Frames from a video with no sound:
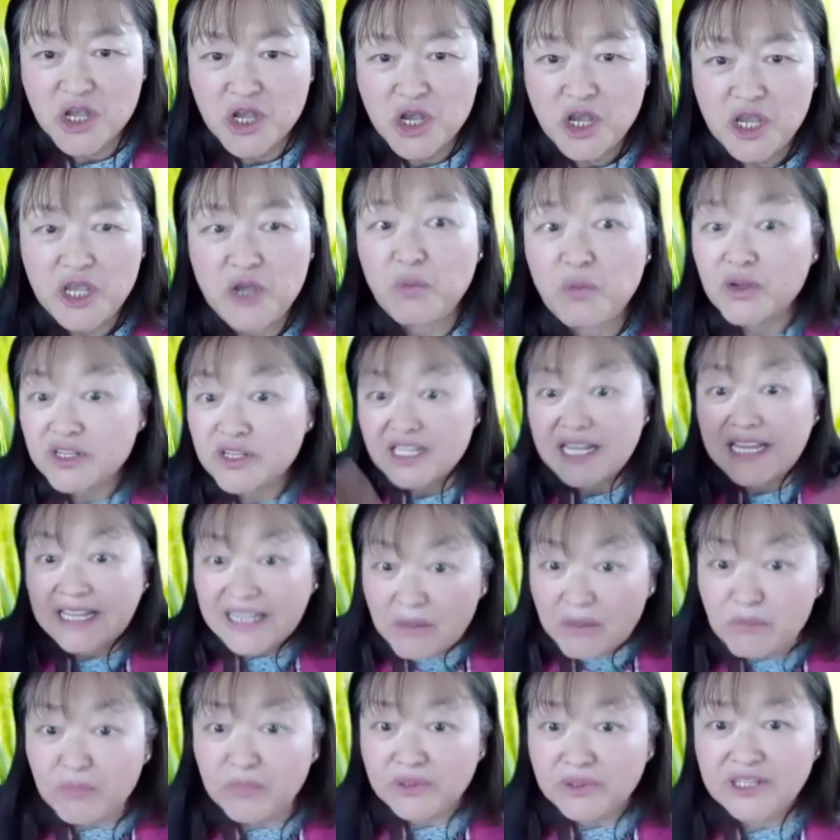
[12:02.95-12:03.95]
It was like
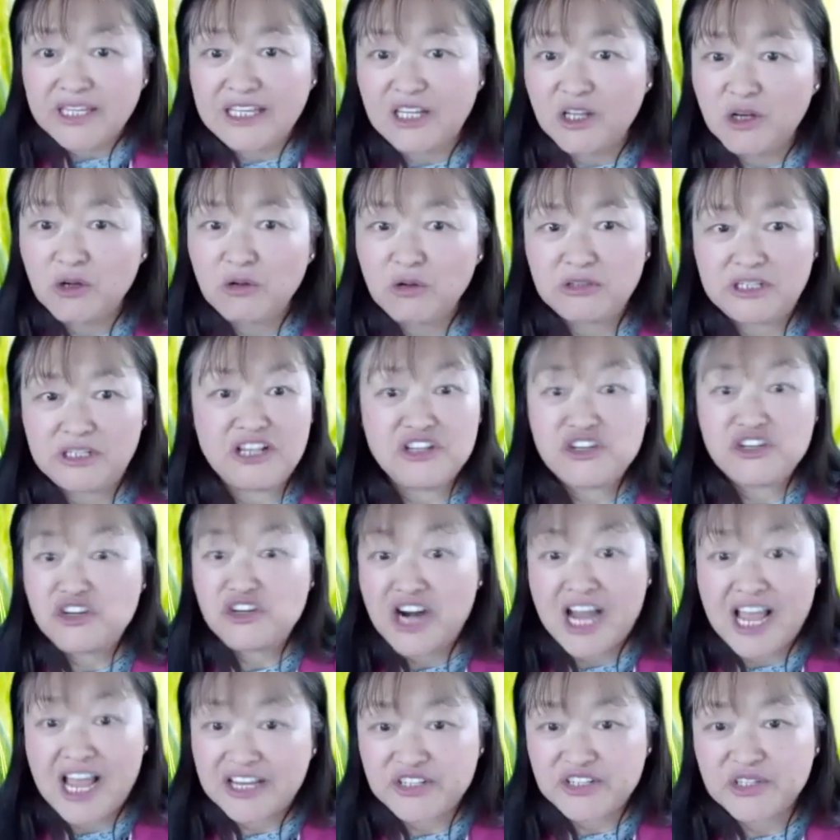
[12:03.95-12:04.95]
a little
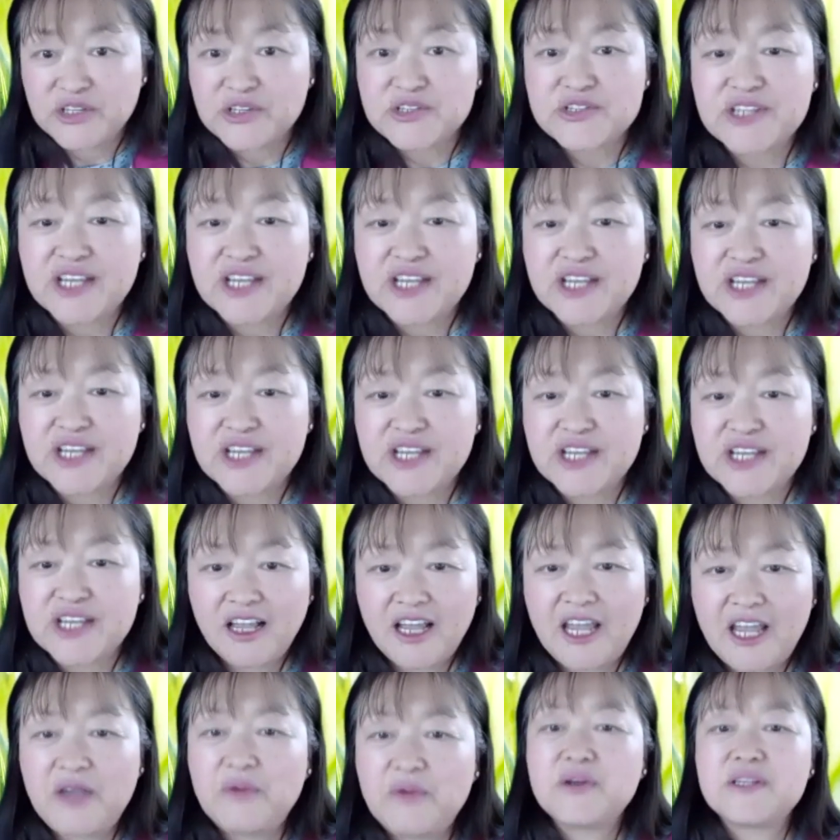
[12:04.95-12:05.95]
international city.
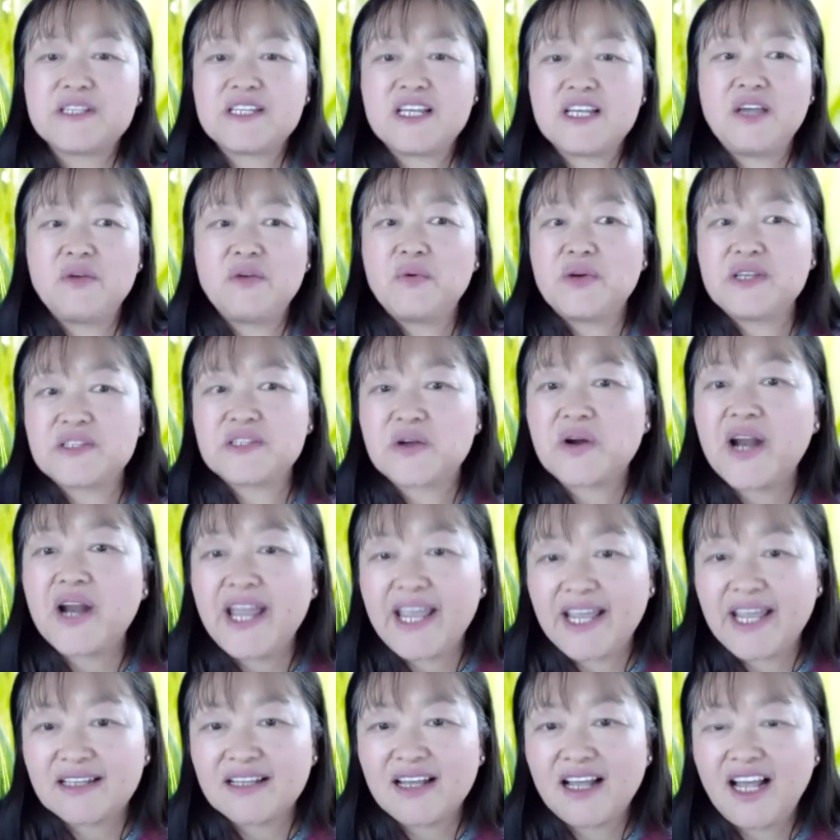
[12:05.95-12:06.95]
It was
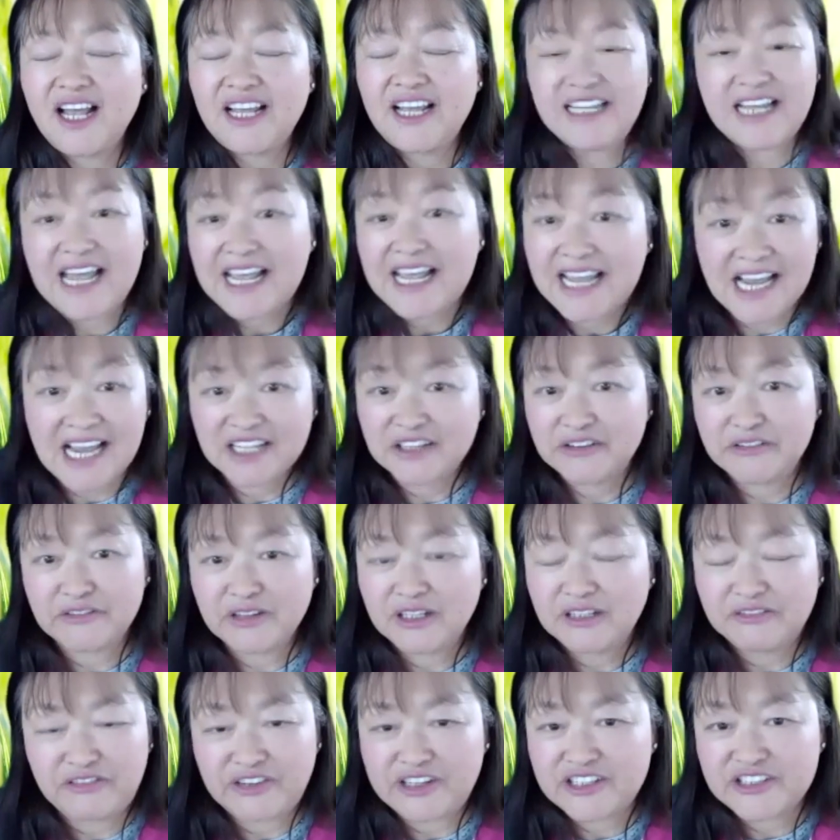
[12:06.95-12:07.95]
great. And I got a
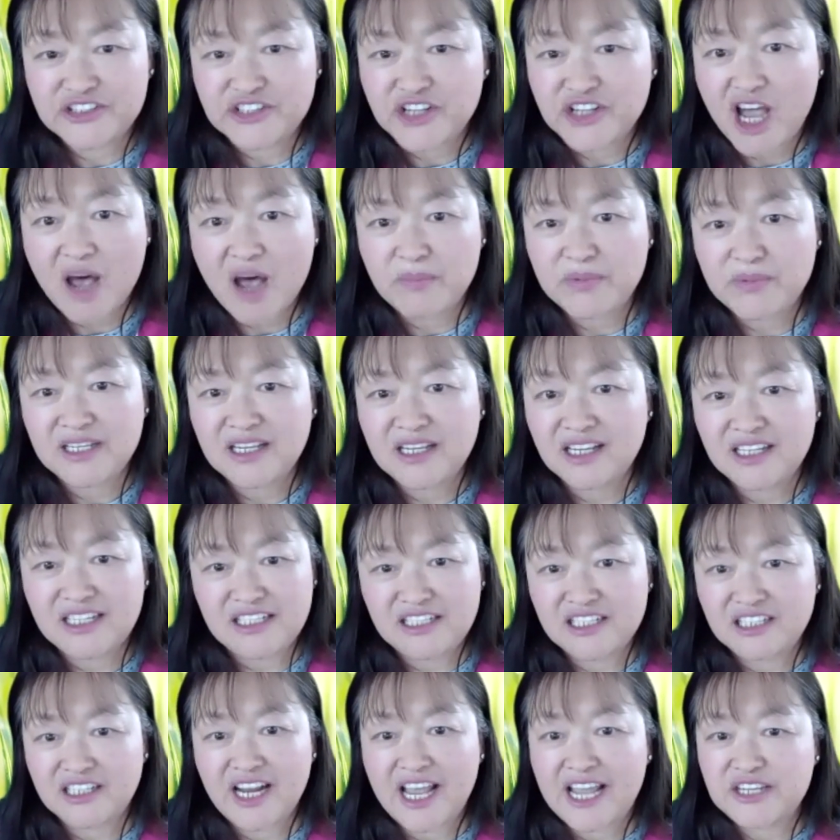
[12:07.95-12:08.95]
first job in an
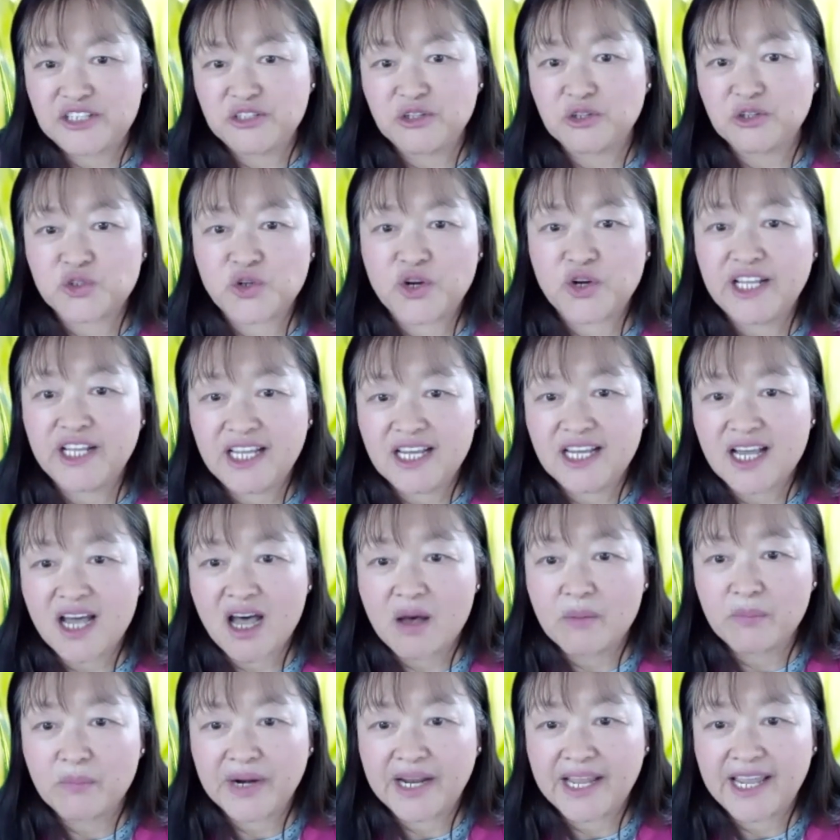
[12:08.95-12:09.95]
international trading
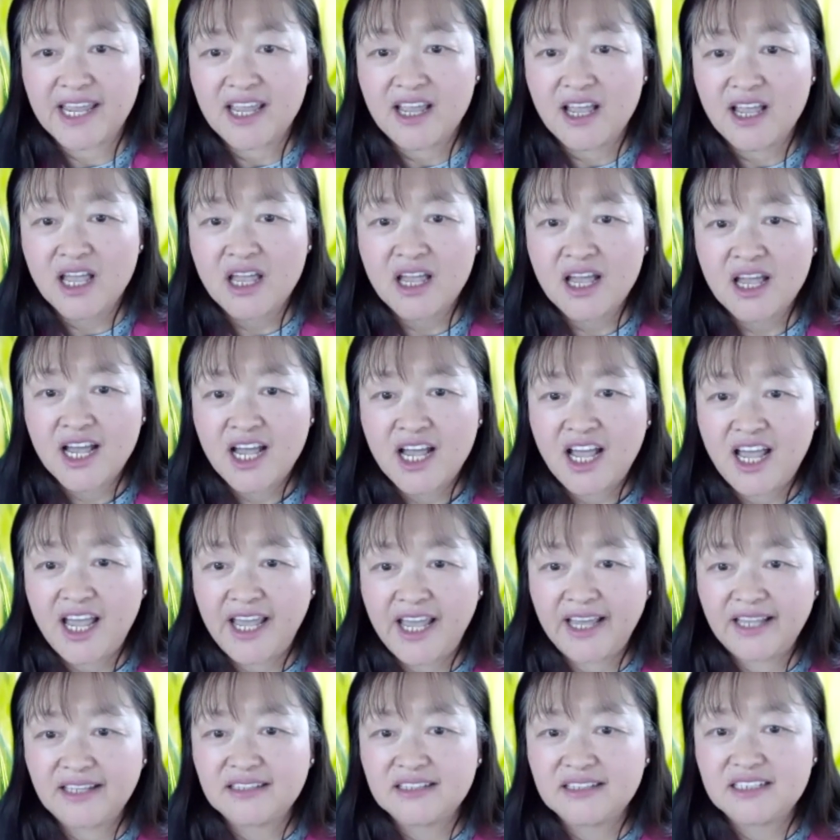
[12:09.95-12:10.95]
company,
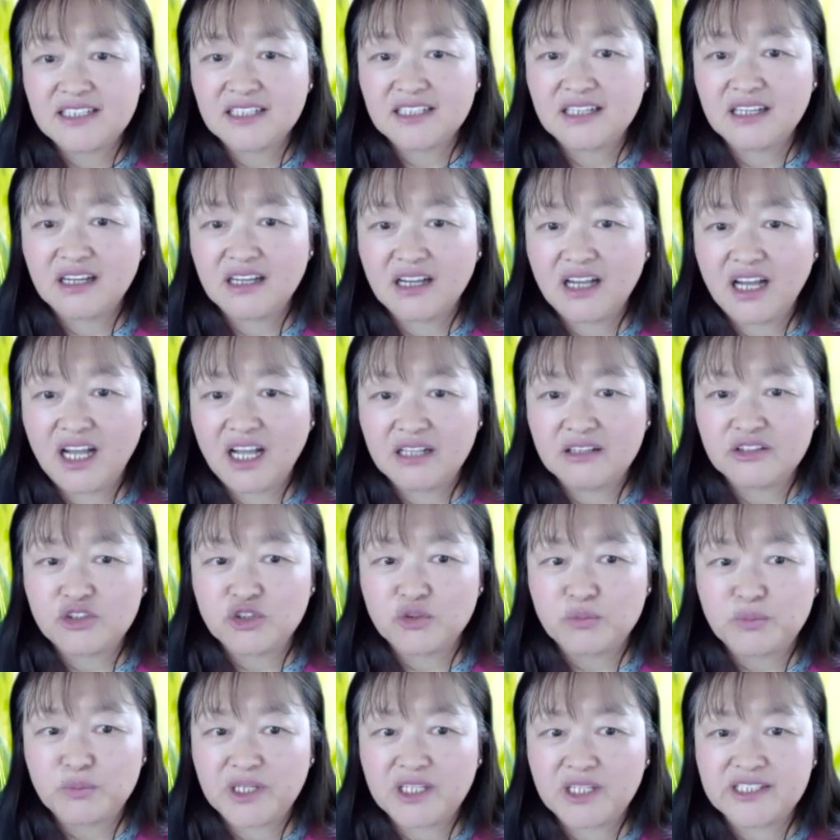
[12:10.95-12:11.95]
and
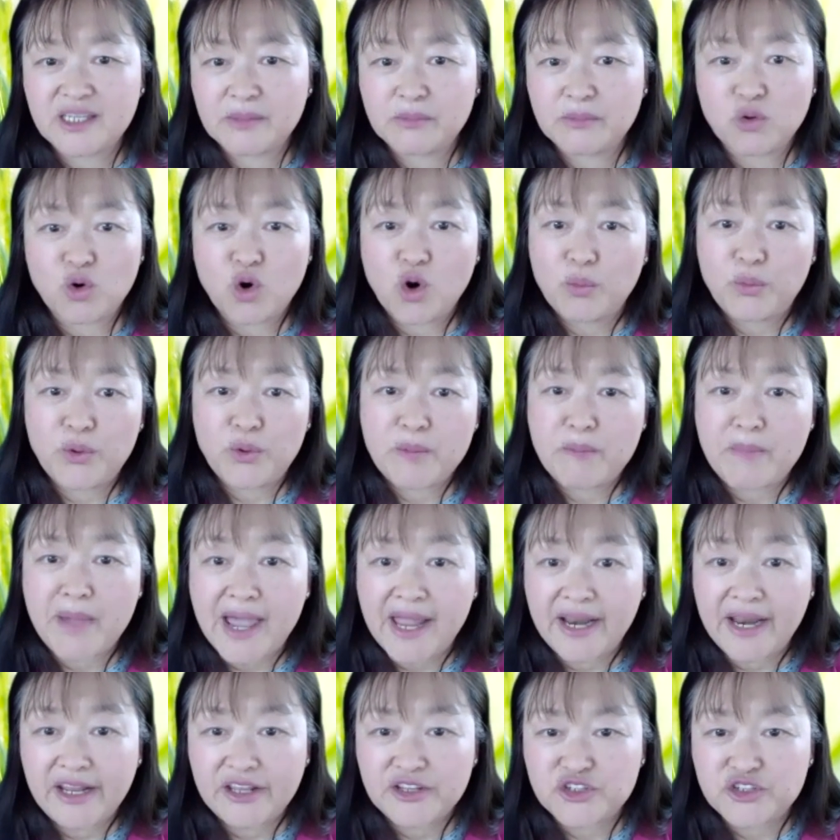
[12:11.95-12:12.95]
to be some corporate
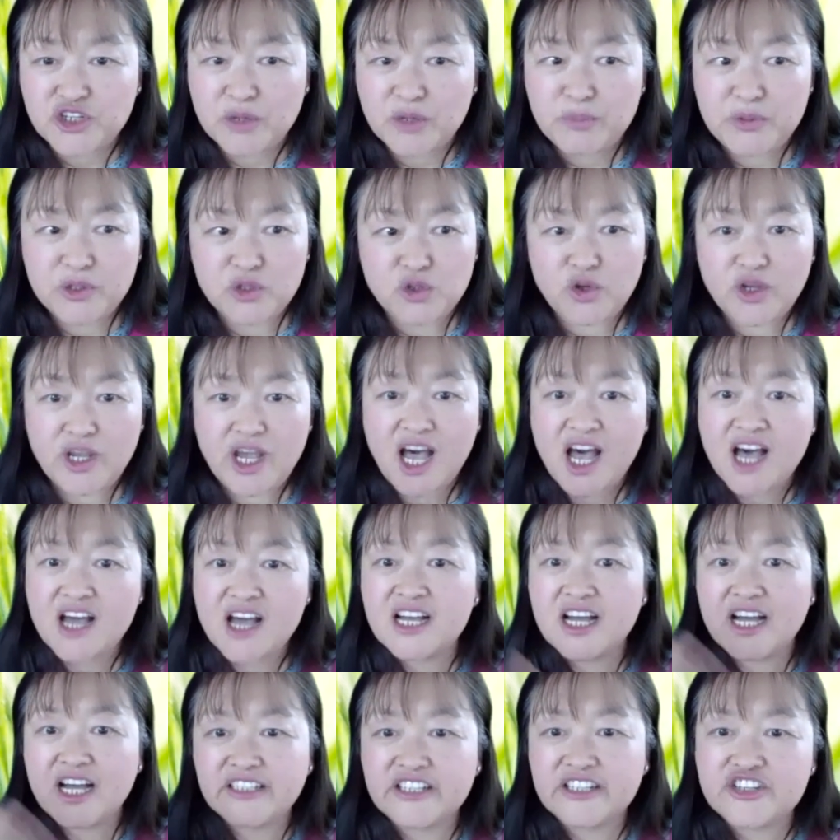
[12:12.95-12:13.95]
manager between Hong
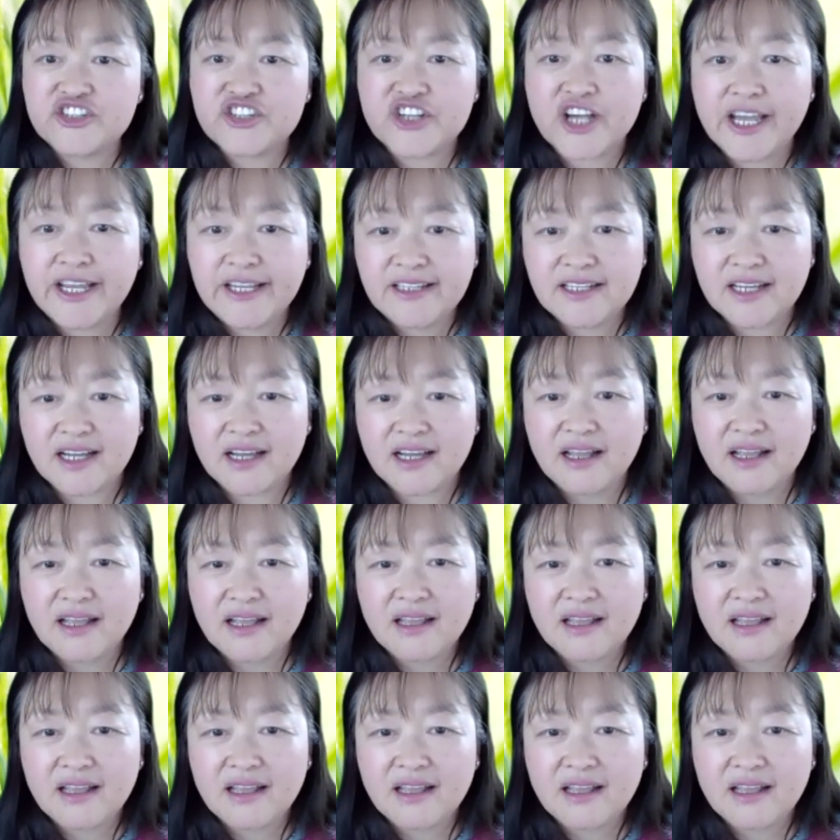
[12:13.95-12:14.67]
Kong and China.